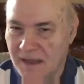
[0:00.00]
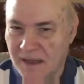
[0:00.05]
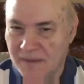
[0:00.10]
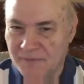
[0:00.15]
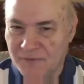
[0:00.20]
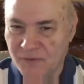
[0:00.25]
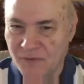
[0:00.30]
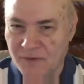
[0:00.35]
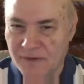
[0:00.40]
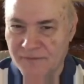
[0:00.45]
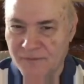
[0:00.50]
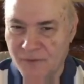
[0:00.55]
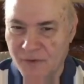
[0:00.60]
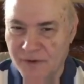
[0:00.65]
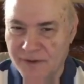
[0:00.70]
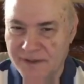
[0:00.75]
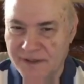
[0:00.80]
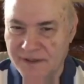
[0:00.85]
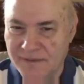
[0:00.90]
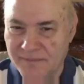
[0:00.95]
sort of
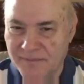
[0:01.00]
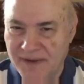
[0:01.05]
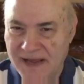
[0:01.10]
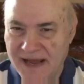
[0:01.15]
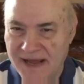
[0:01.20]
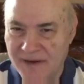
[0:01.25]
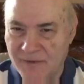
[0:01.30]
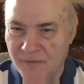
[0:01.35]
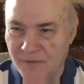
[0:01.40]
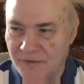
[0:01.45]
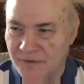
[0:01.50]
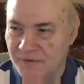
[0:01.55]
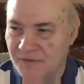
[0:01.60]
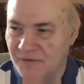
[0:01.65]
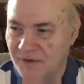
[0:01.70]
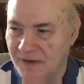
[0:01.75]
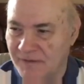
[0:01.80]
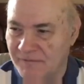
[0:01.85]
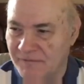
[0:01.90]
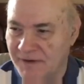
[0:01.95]
working backwards.
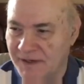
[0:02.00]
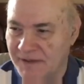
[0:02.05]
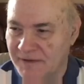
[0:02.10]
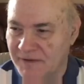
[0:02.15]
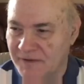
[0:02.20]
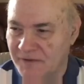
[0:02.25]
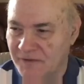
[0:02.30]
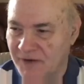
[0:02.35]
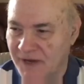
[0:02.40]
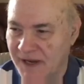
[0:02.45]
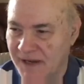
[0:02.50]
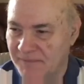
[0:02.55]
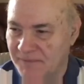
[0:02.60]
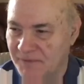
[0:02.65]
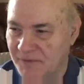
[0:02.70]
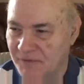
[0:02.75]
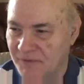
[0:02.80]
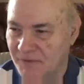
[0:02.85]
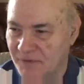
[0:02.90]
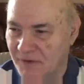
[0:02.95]
I've read the
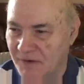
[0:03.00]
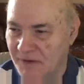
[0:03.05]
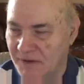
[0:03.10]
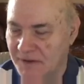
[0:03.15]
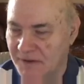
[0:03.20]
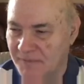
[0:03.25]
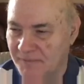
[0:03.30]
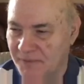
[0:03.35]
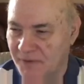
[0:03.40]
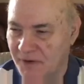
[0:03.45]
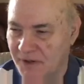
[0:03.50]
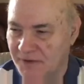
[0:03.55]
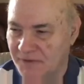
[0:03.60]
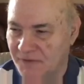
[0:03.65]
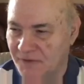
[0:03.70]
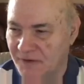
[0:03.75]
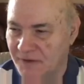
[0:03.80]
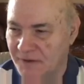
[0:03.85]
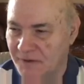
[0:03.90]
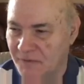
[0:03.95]
chapters on the parts
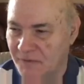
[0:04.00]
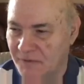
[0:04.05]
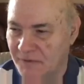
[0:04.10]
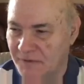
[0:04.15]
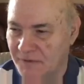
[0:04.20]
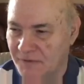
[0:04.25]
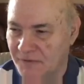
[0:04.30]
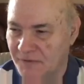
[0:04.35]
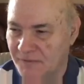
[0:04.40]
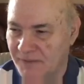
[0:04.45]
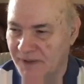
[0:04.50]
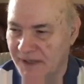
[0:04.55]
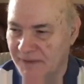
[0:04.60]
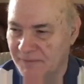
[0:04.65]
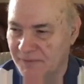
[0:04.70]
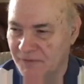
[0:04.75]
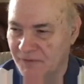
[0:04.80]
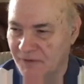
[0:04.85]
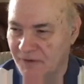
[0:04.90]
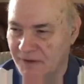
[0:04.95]
on all those
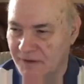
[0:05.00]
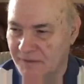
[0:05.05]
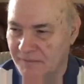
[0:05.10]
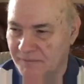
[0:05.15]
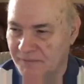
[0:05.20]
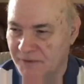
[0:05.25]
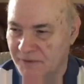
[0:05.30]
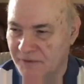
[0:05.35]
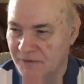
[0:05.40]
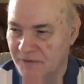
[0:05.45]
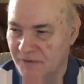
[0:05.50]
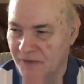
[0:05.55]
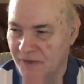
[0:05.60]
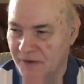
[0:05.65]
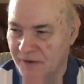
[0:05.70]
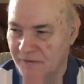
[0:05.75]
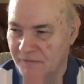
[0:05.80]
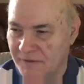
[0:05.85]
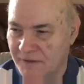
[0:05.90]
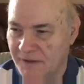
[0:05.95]
papers on computer
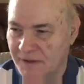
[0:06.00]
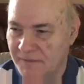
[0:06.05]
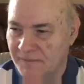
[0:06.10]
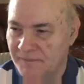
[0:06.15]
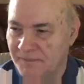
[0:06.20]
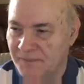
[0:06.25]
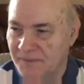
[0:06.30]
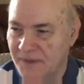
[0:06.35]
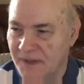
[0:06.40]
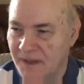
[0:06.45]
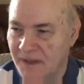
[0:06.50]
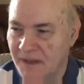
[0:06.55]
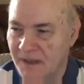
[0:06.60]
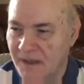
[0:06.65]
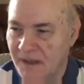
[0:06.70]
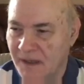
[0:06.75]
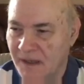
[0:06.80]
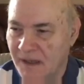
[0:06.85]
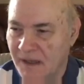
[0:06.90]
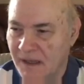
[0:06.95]
theory,
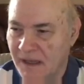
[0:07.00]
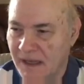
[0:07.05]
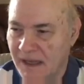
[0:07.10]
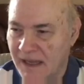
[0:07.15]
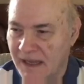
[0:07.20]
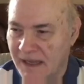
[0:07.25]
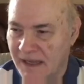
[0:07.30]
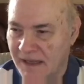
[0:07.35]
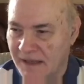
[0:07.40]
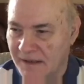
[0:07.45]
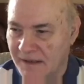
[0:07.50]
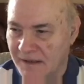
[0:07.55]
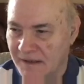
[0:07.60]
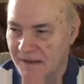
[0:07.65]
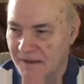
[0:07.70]
and